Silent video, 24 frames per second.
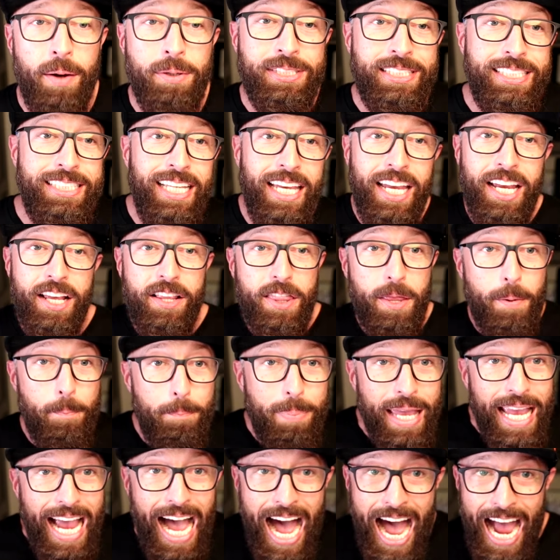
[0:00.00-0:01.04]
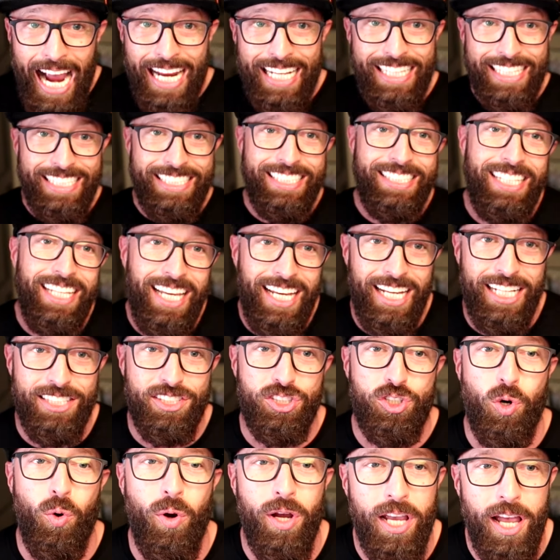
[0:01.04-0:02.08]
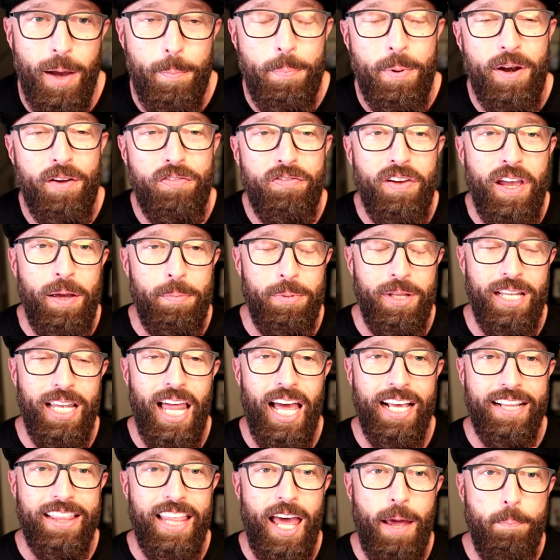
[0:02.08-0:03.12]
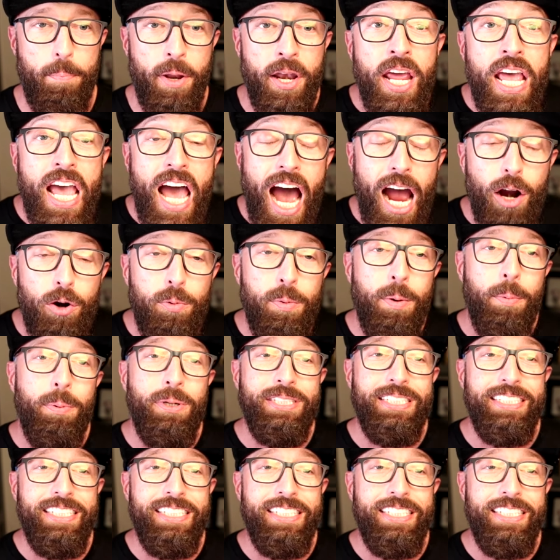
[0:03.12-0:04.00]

Seeing the behind the scenes growing up in a family like that. But I remember